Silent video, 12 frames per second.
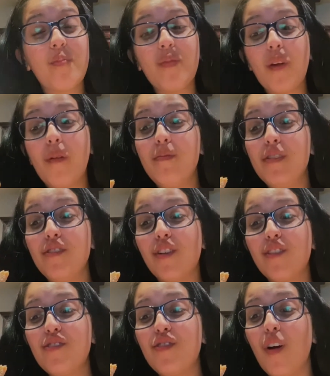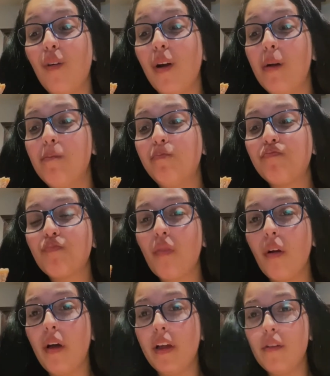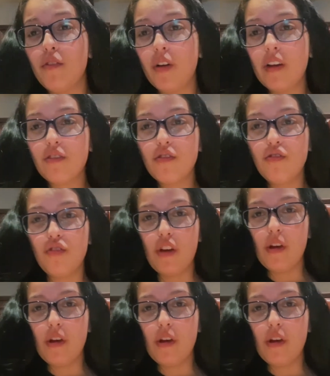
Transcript: These are so good. Like, if you guys can see,